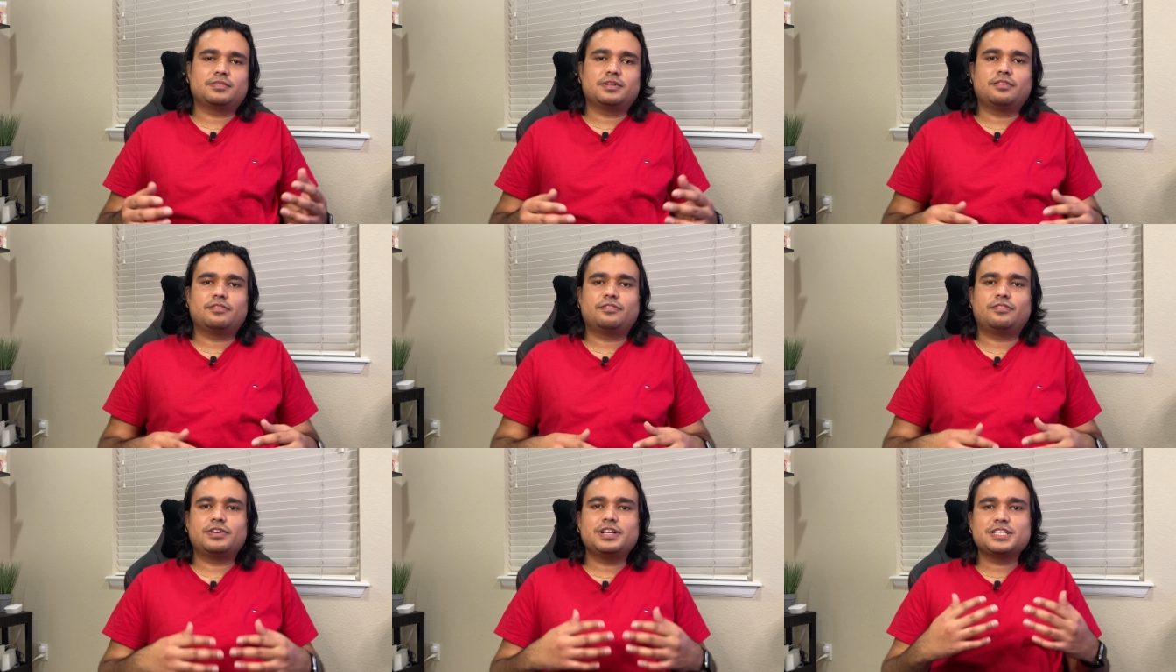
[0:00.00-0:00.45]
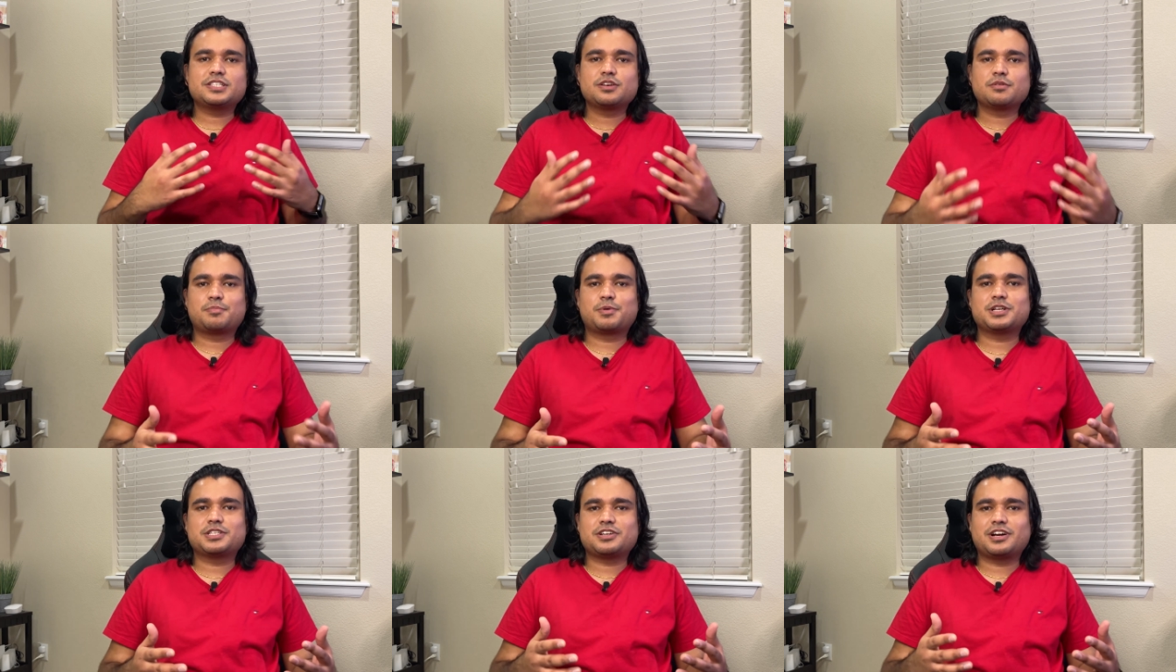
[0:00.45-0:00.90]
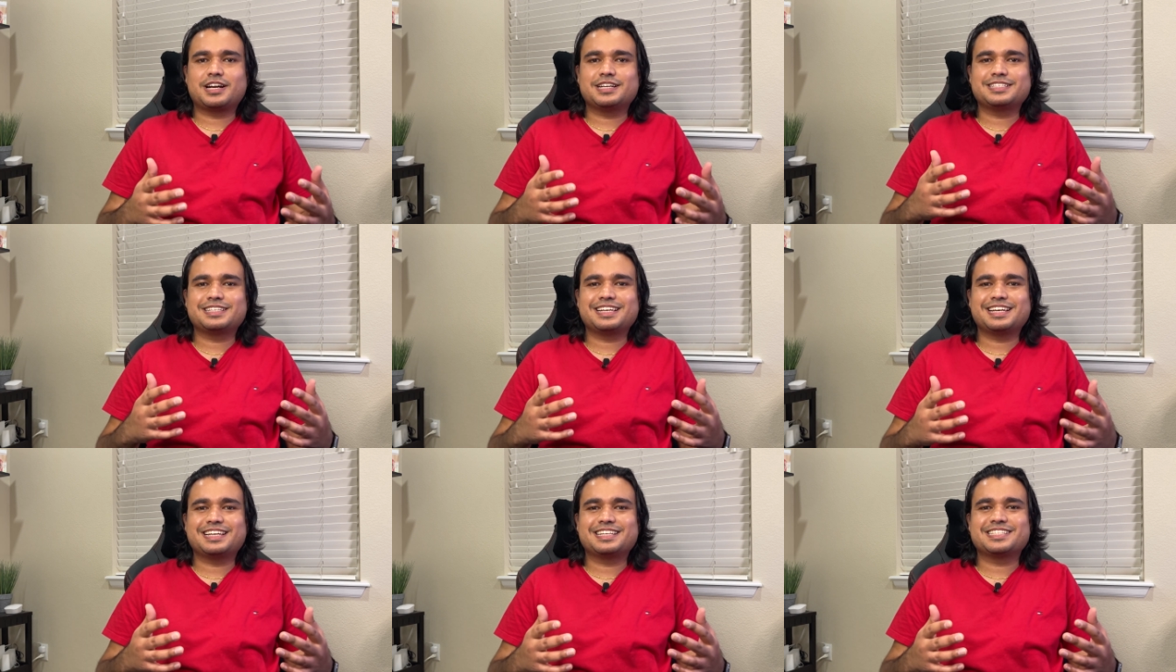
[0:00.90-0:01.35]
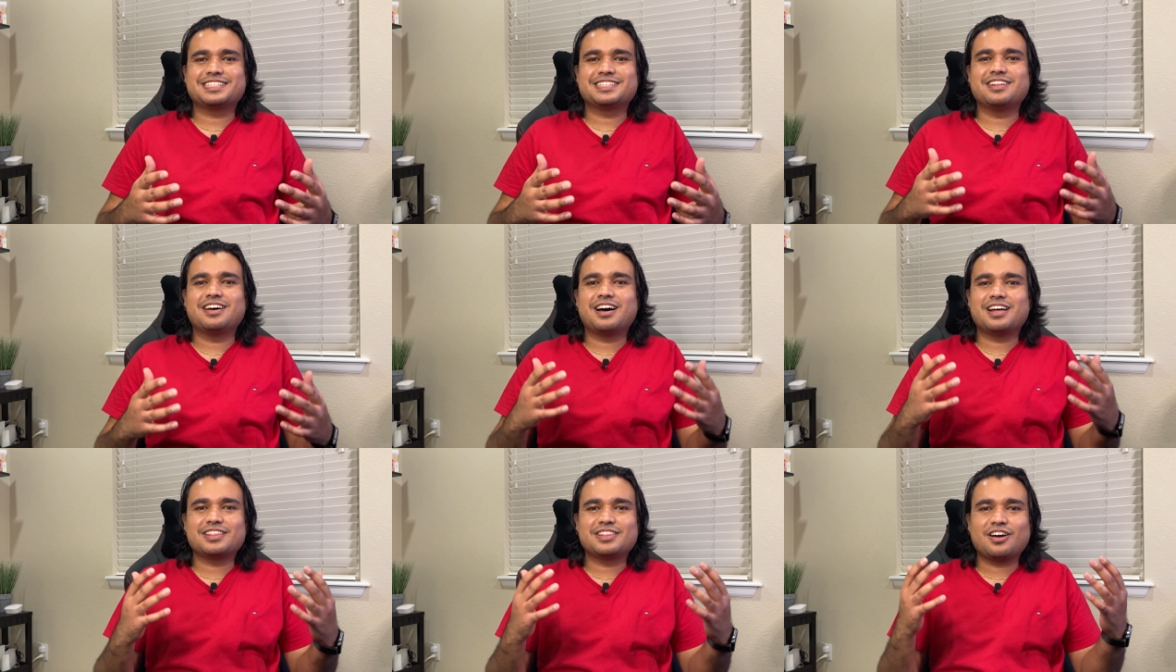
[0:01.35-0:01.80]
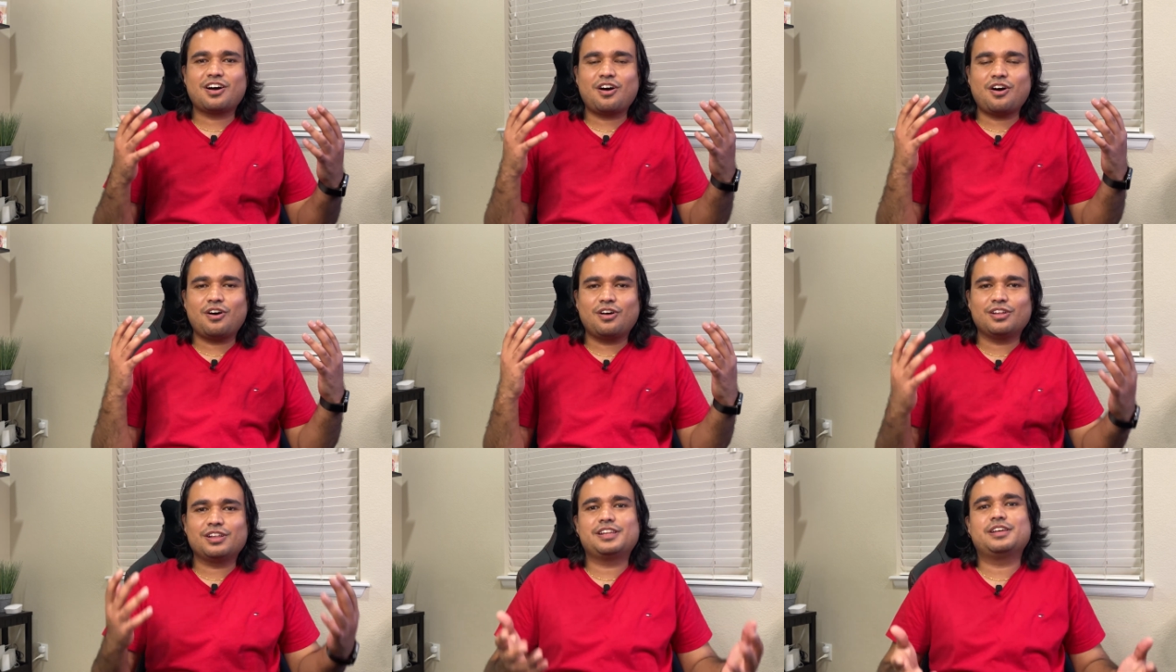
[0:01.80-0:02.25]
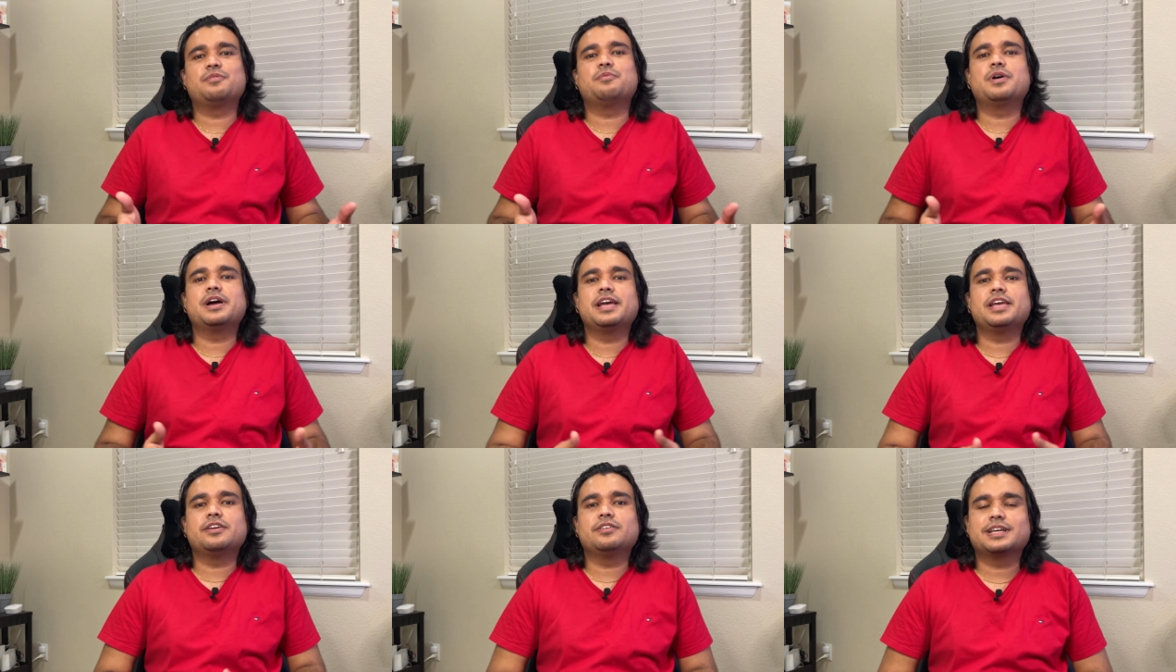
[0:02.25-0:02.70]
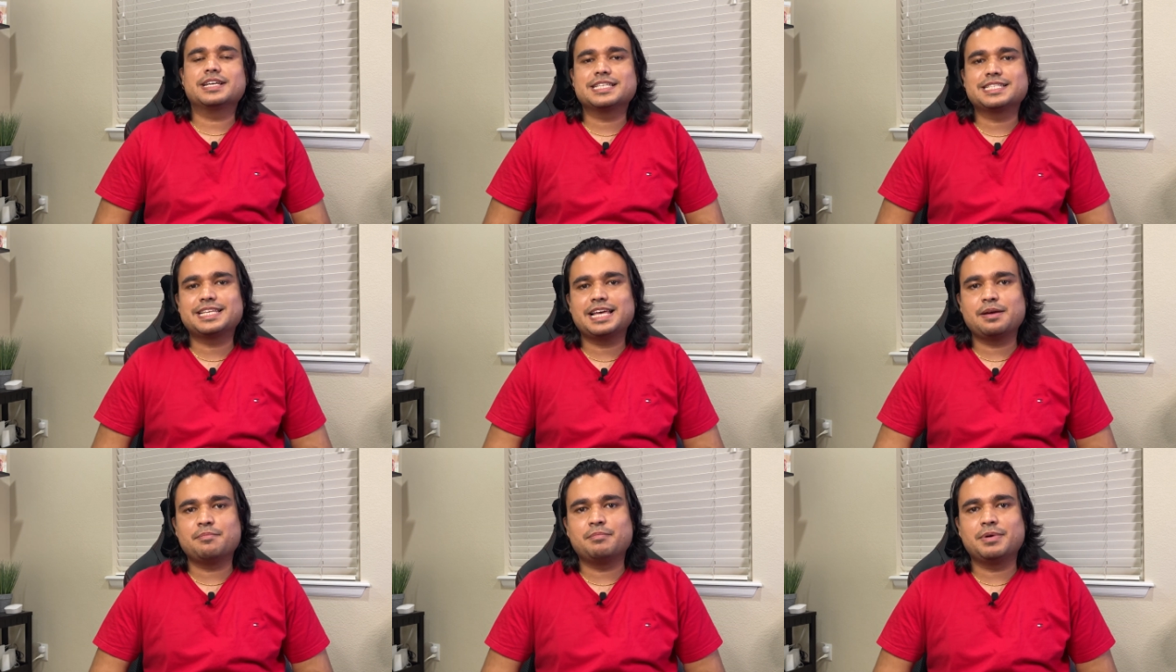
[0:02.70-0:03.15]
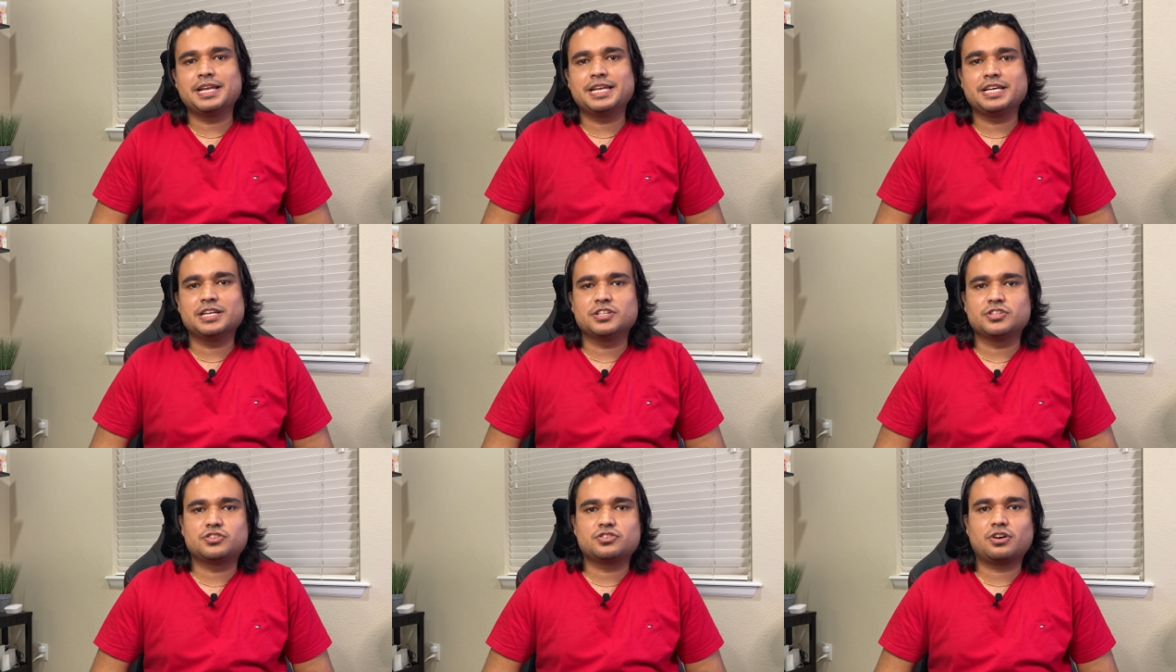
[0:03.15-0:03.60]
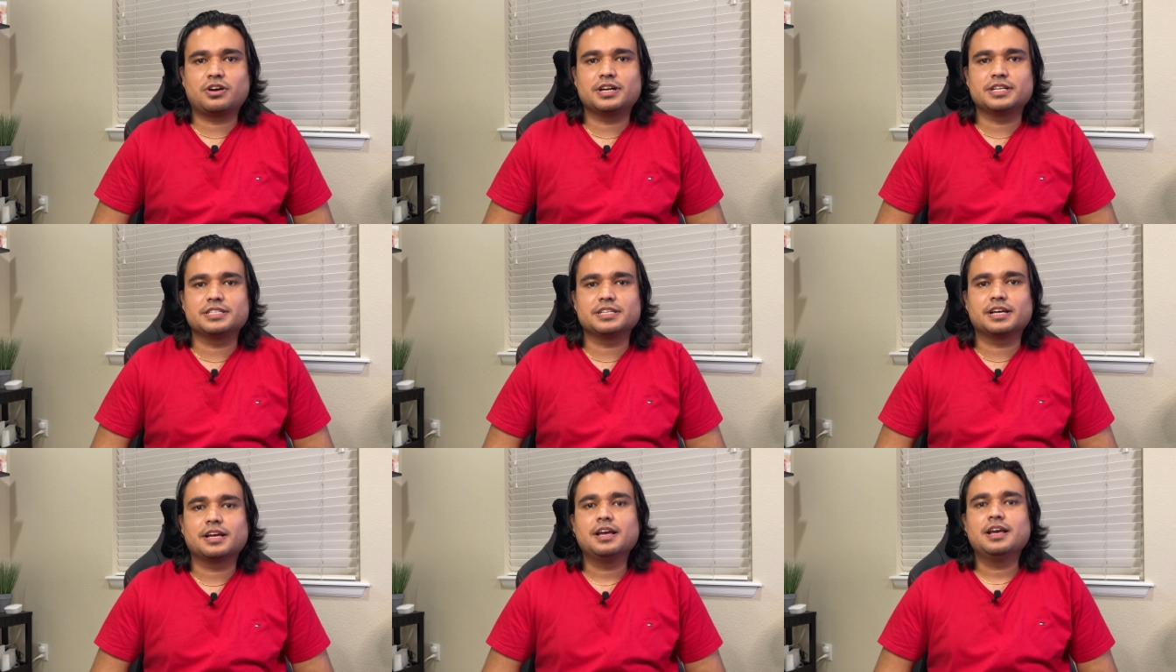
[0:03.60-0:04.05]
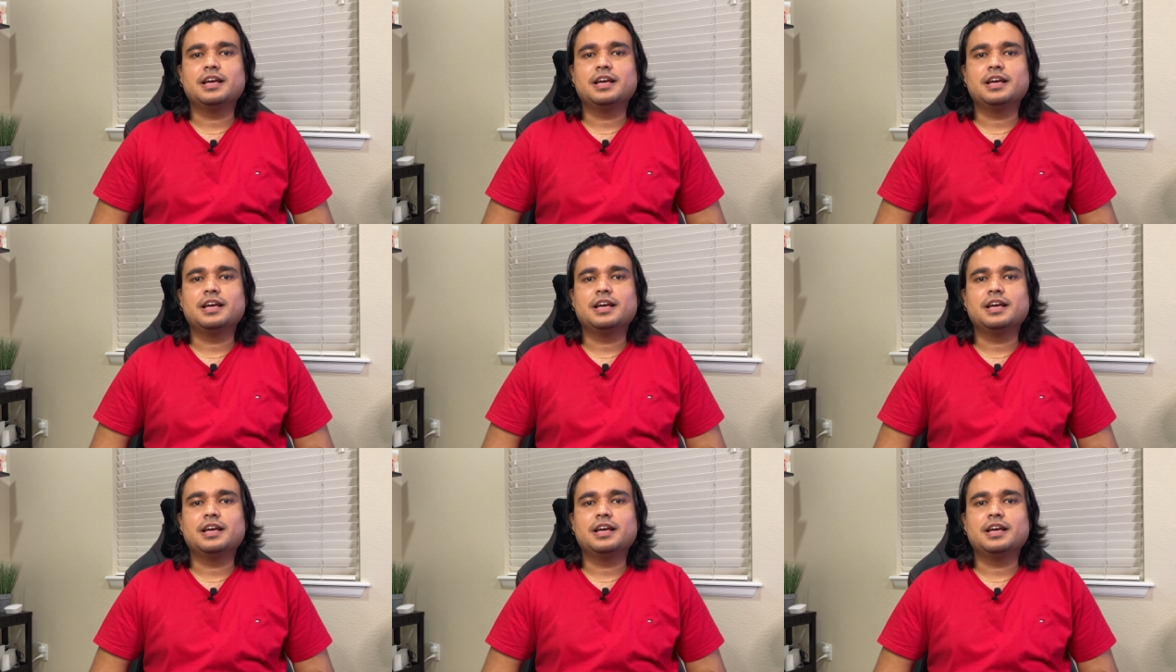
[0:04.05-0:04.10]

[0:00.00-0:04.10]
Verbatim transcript: Free supercharging is not the only way you can save money on charging.